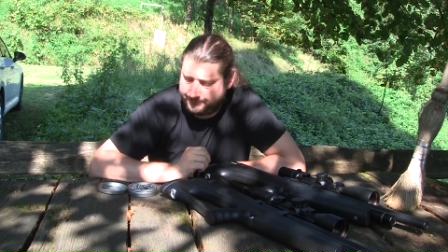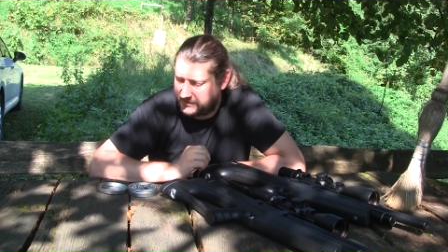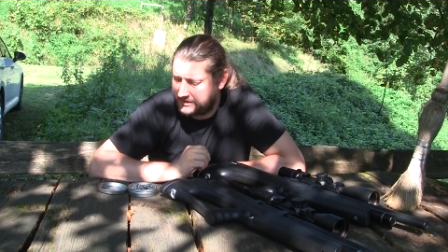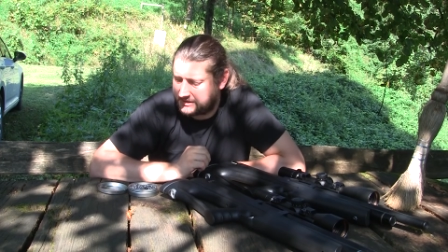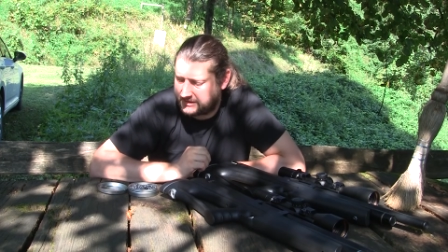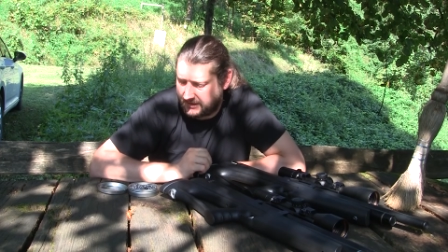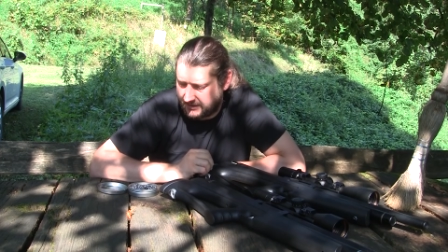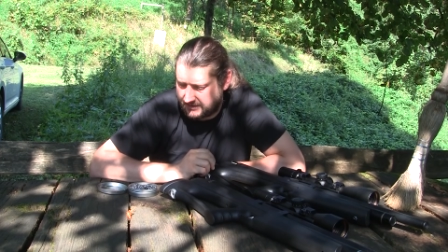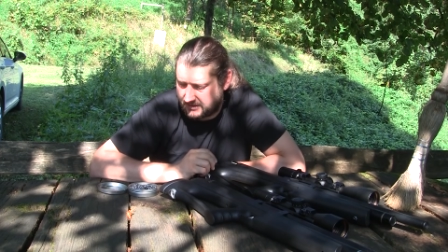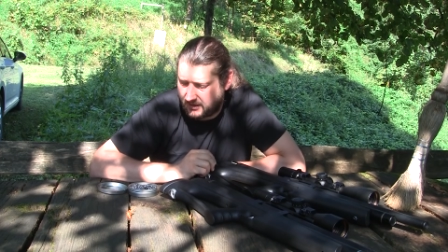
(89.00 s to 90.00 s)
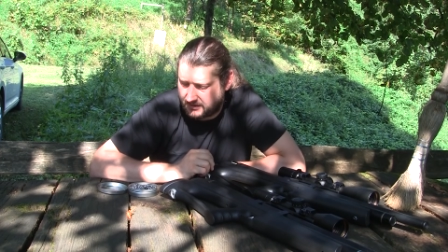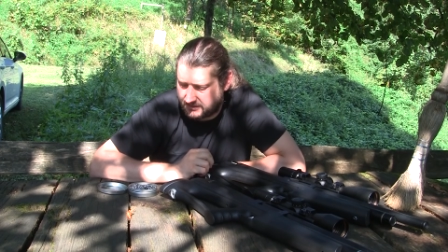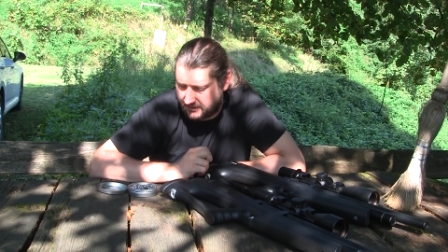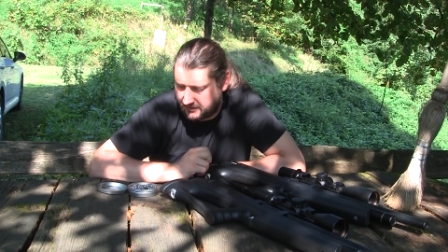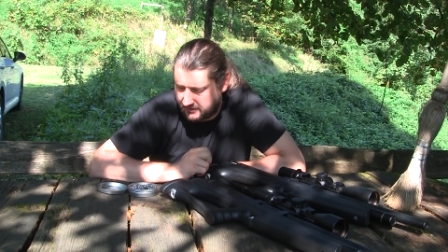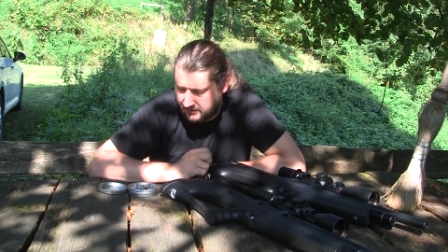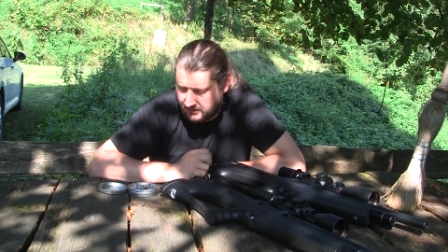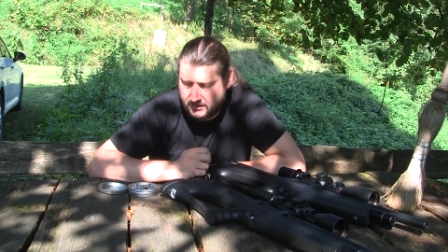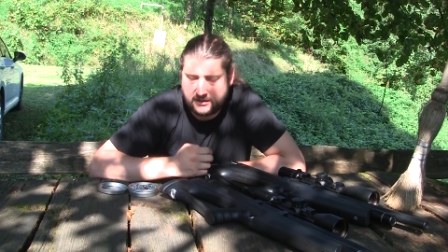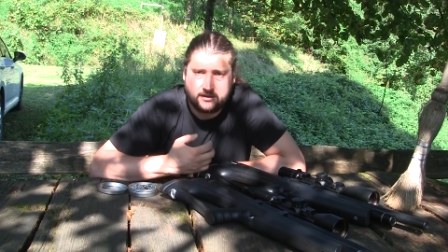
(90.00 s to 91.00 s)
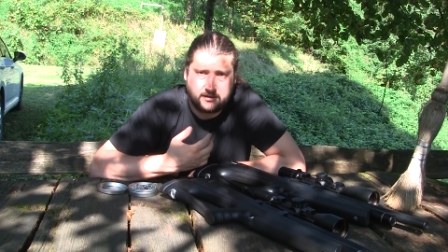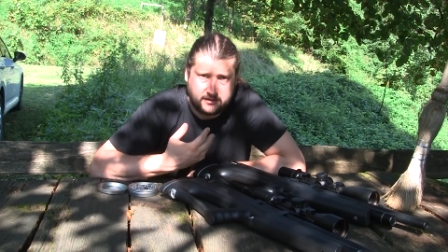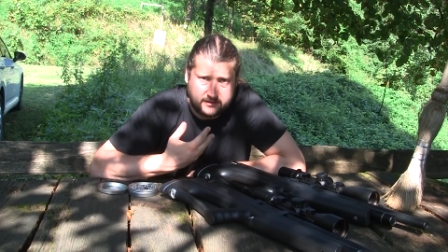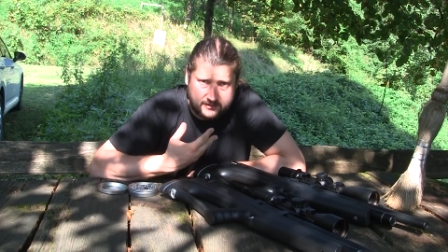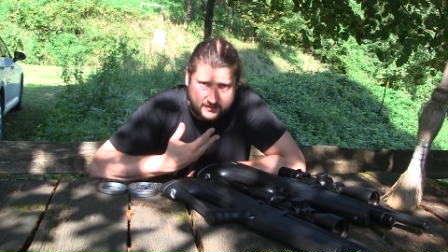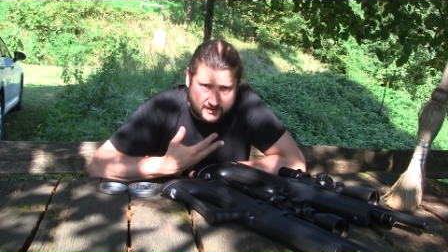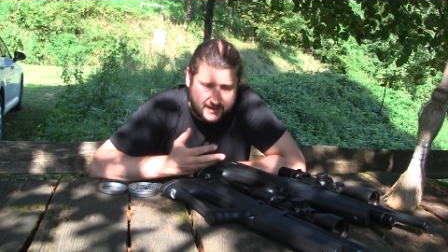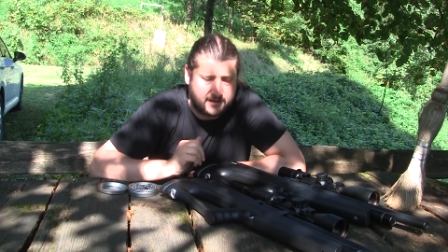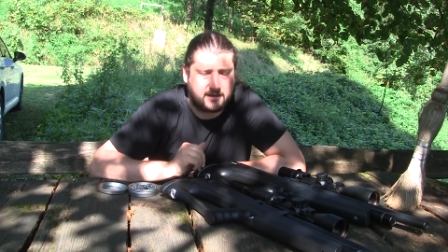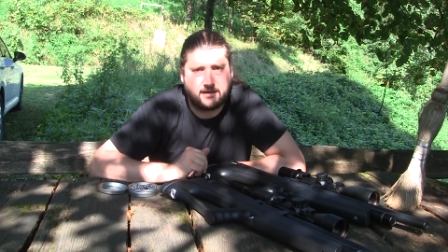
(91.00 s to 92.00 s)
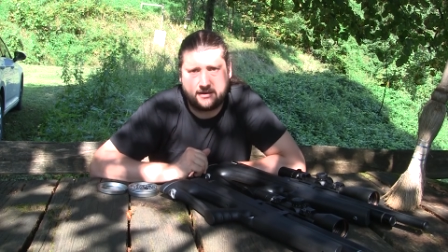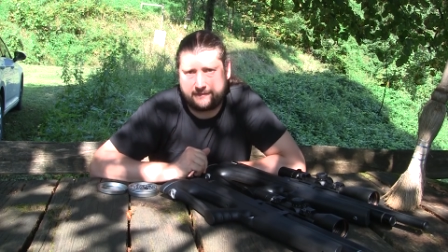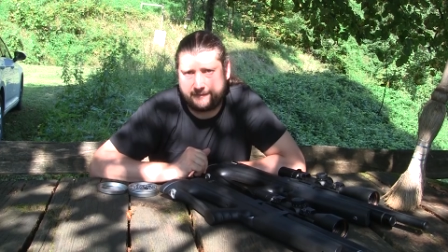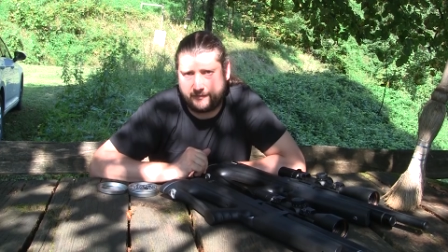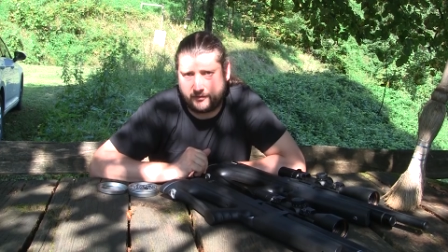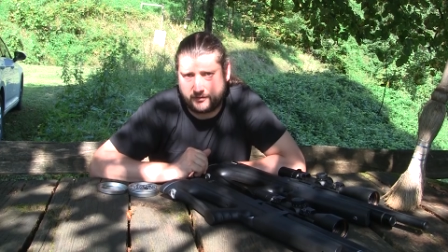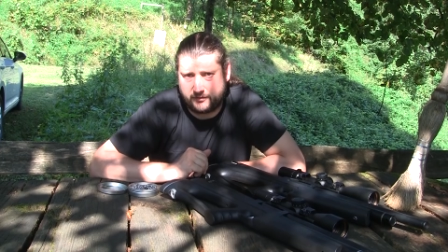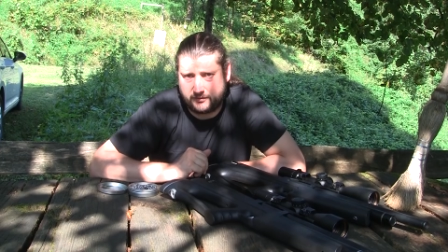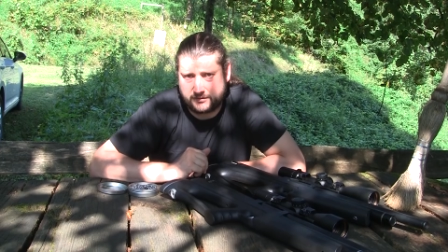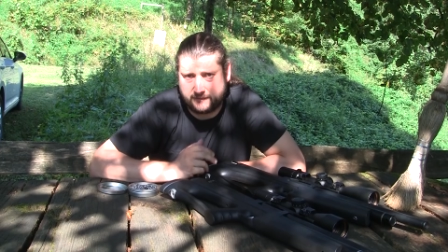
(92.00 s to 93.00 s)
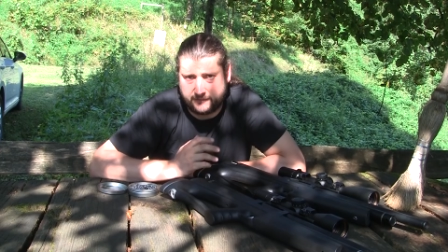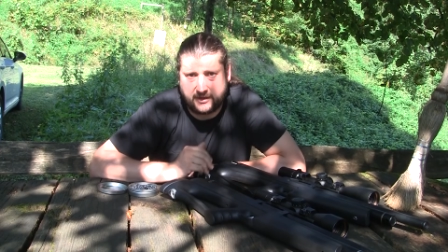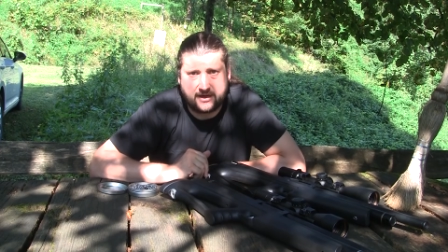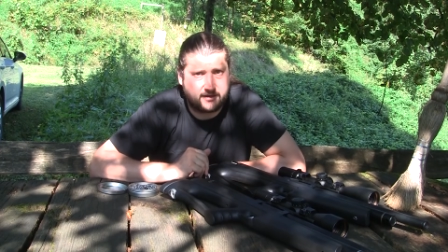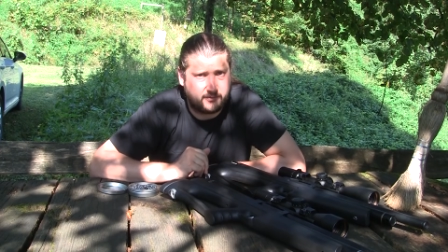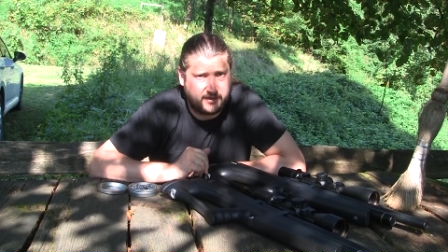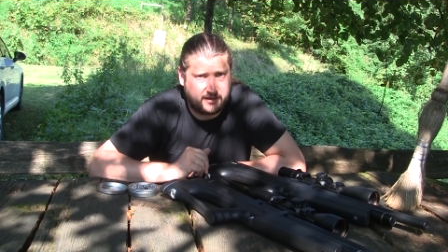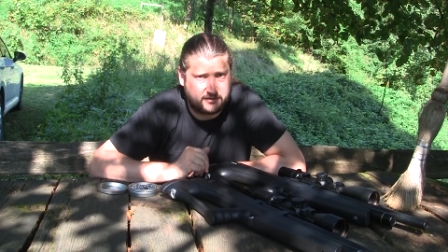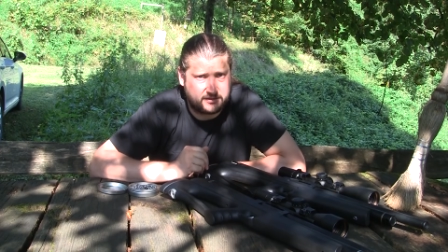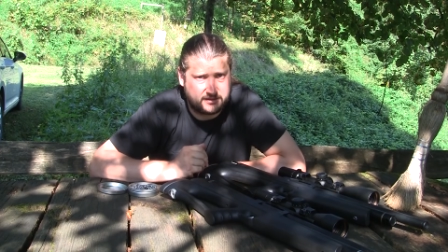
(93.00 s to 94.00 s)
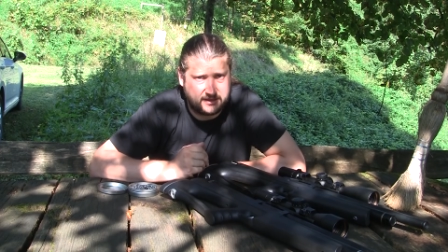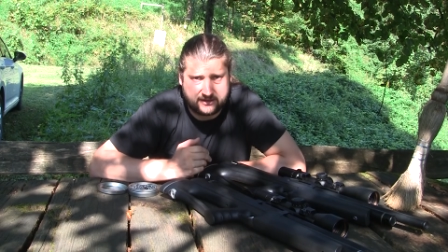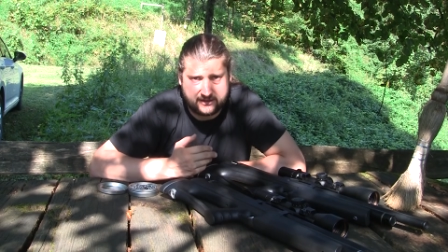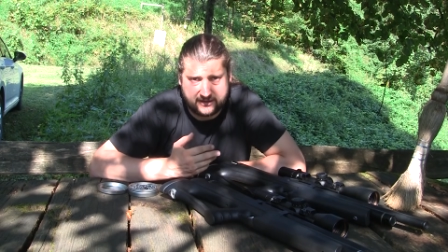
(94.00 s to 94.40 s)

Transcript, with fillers: these uh, slugs are dedicated for also for air gun barrels that